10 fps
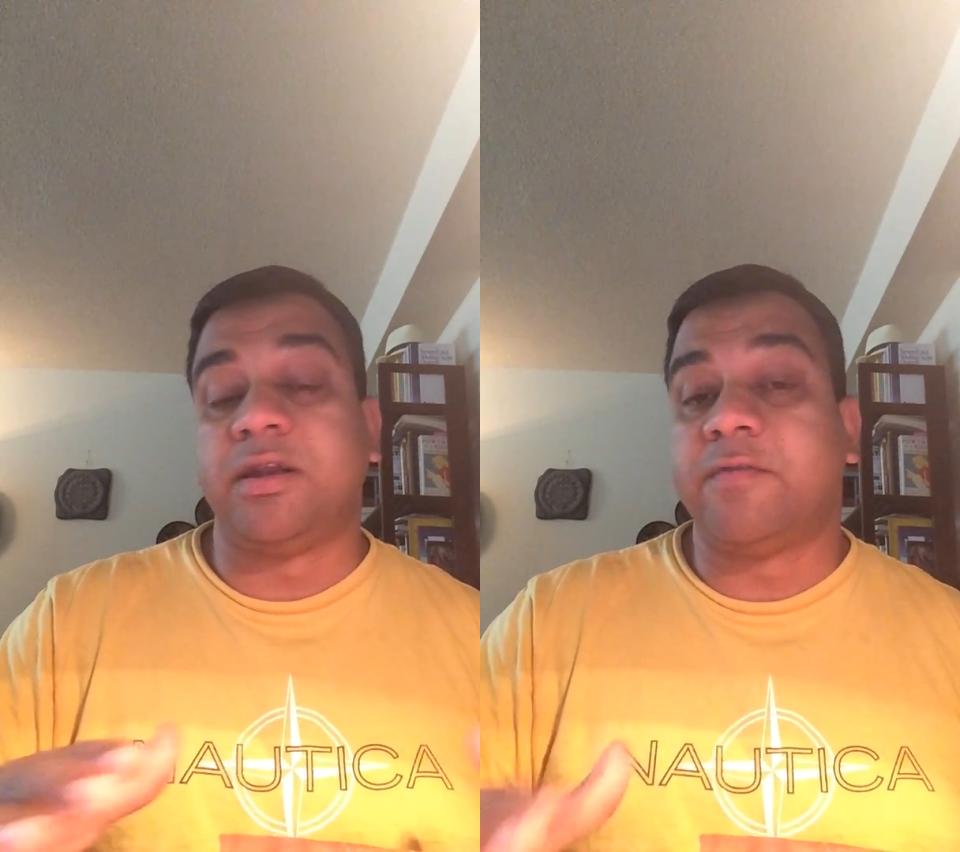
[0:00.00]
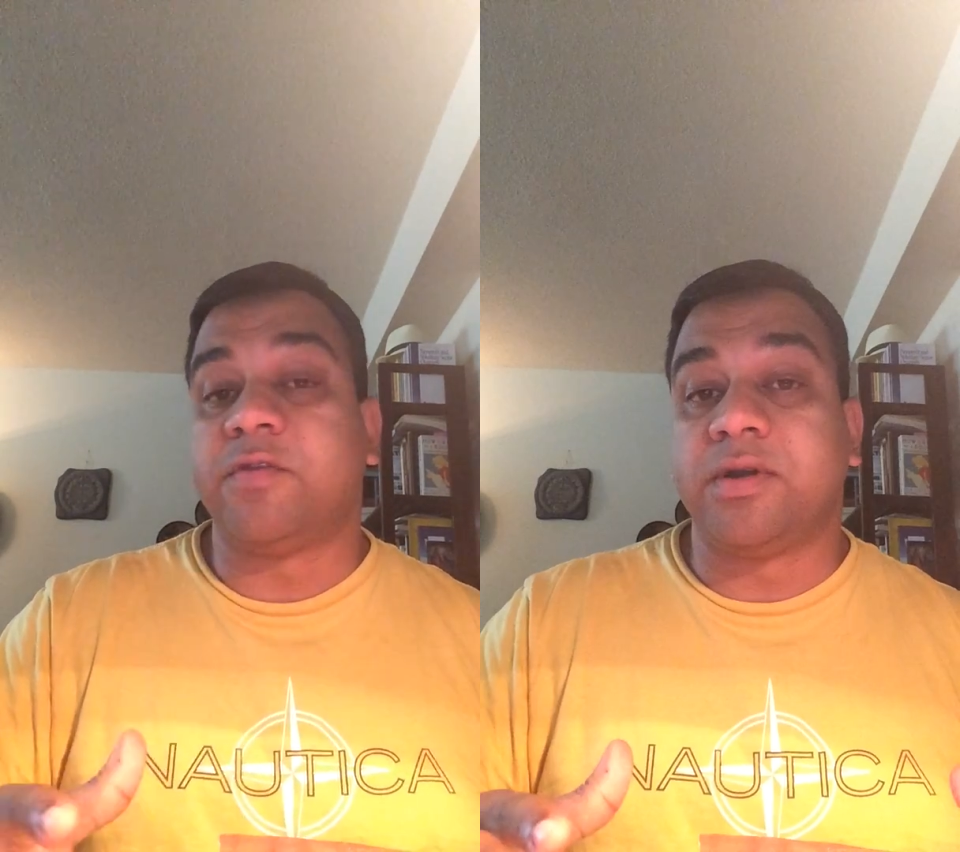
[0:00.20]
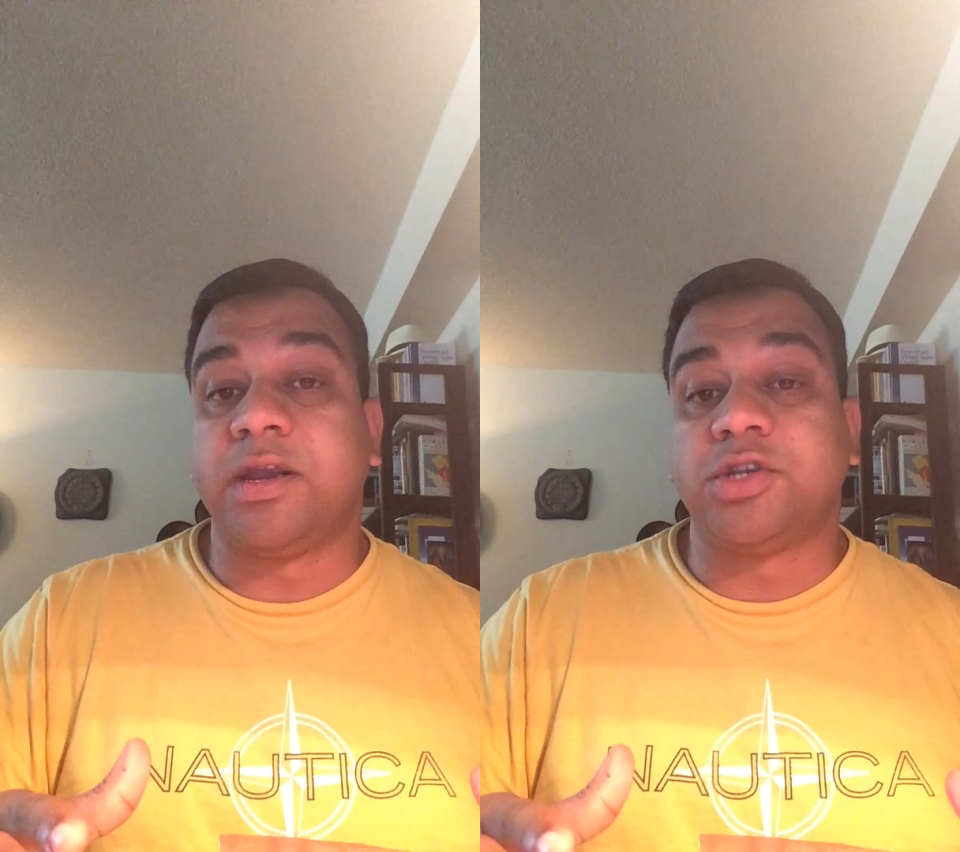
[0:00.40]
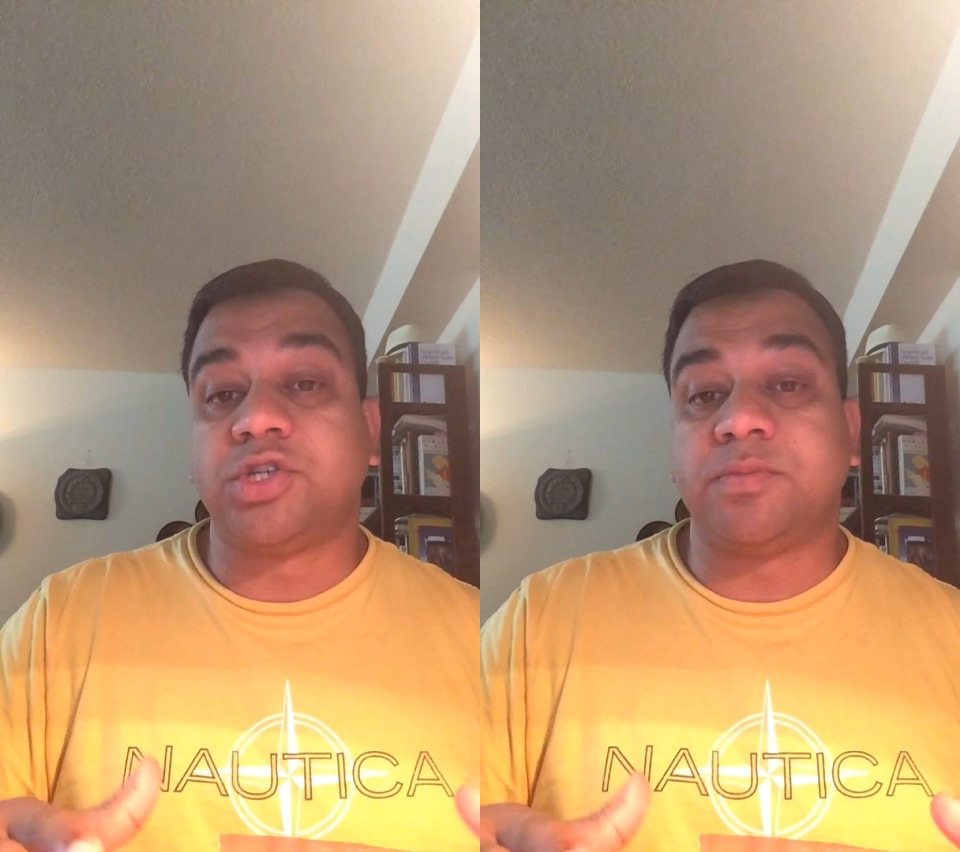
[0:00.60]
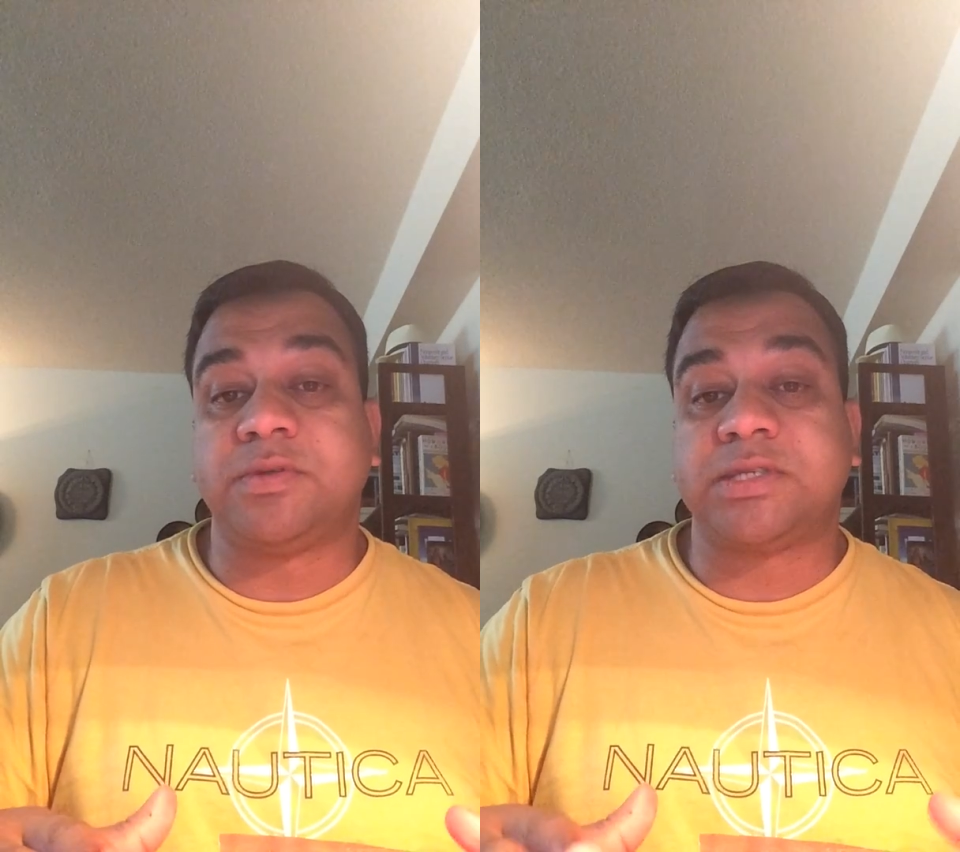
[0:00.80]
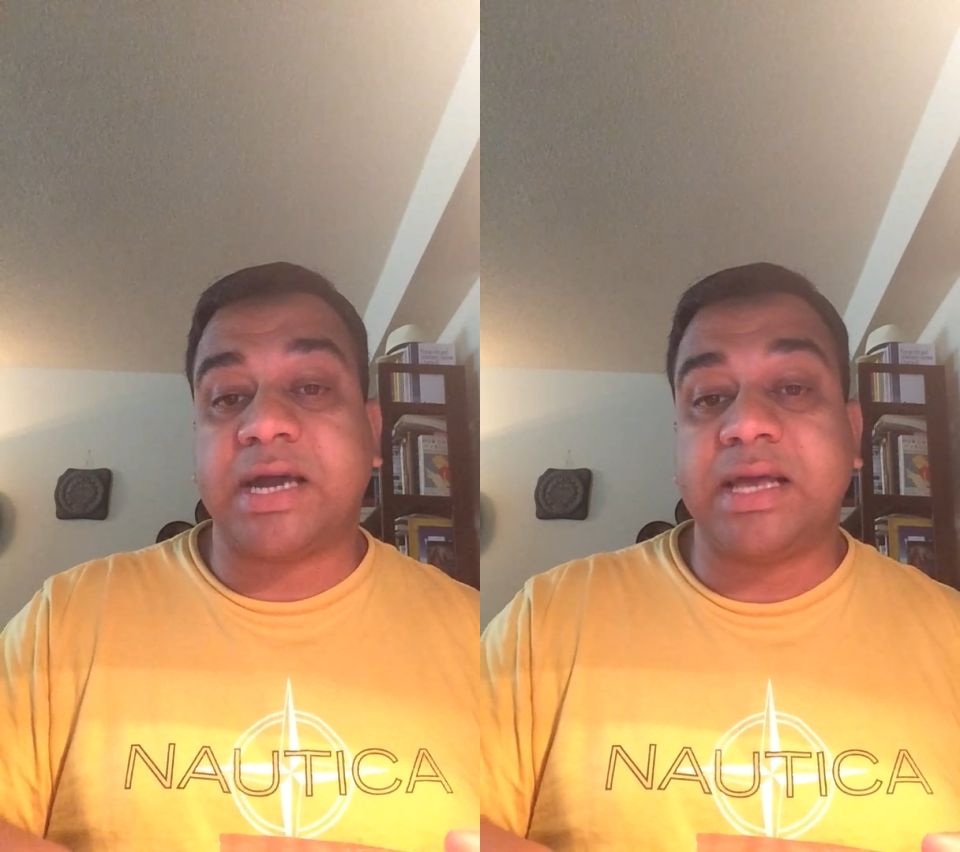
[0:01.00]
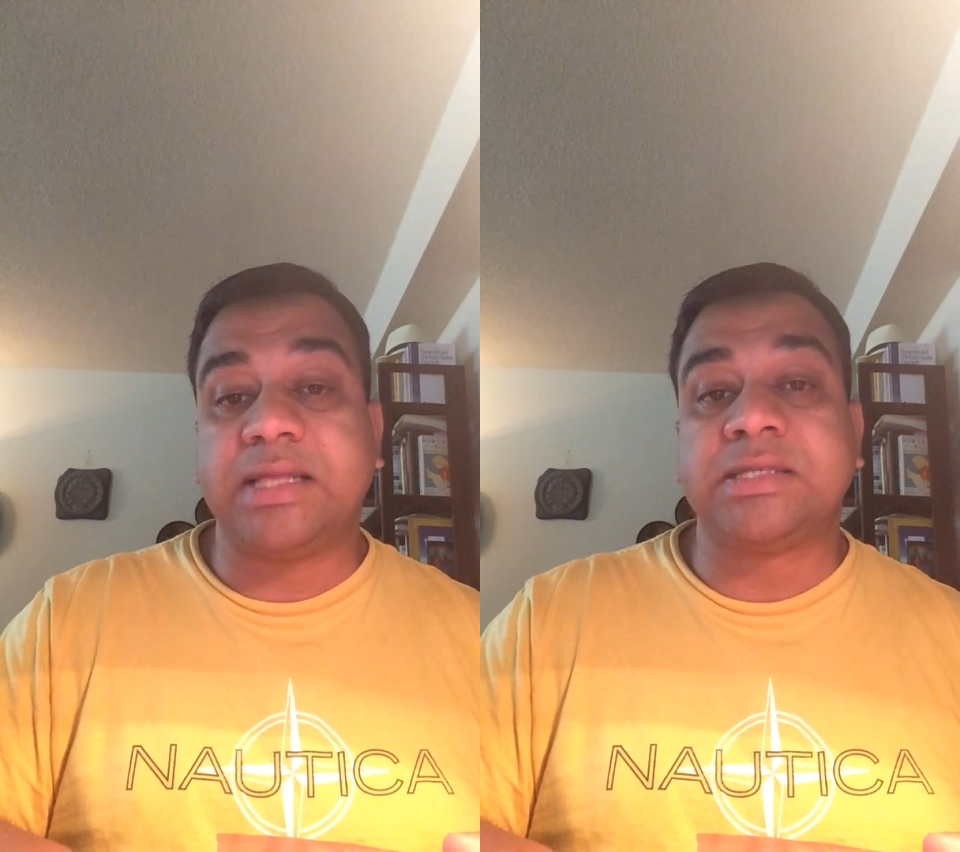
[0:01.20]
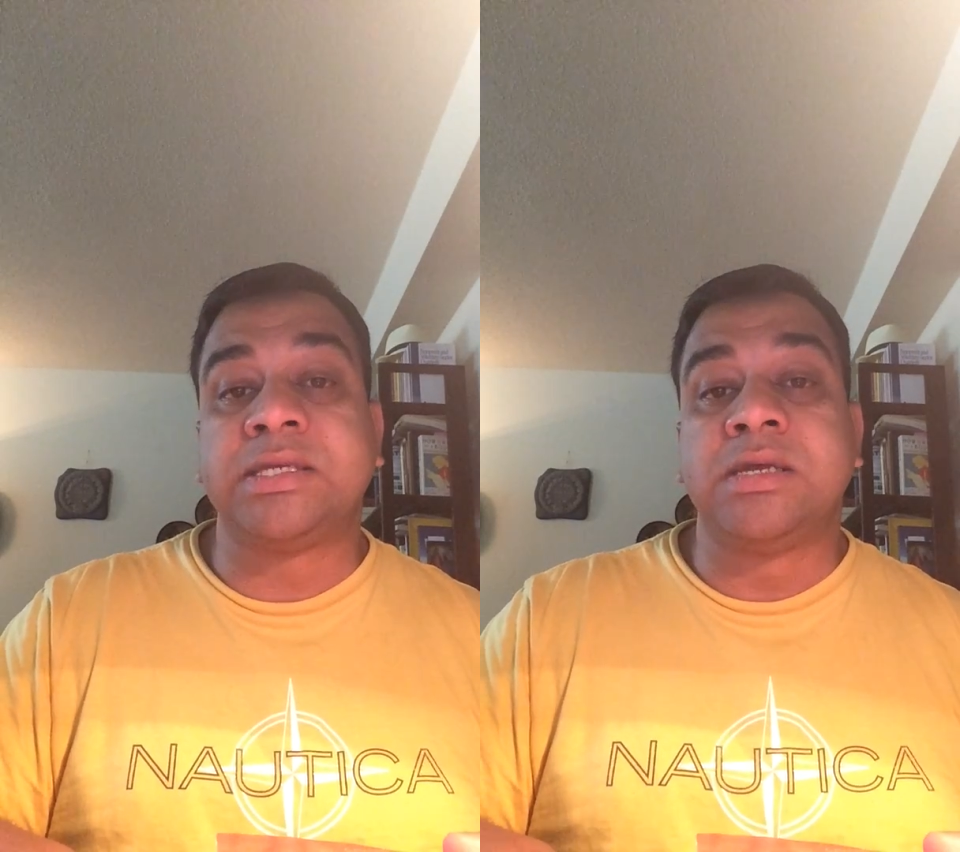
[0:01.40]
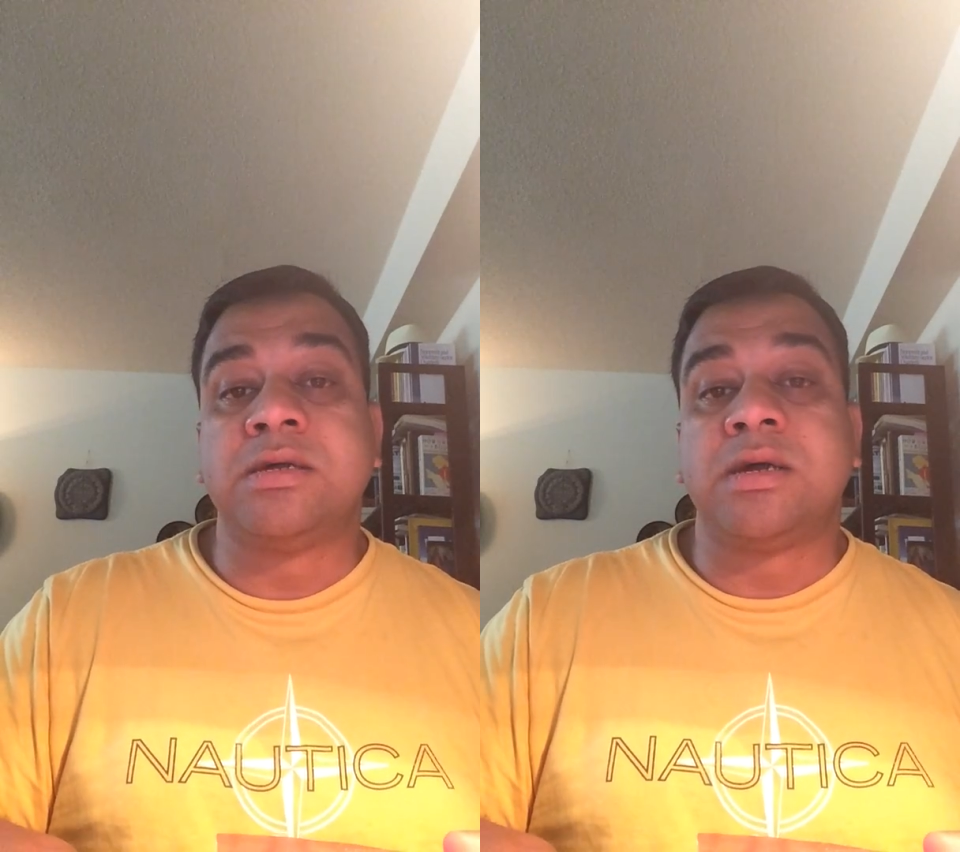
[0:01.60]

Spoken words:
different leadership styles,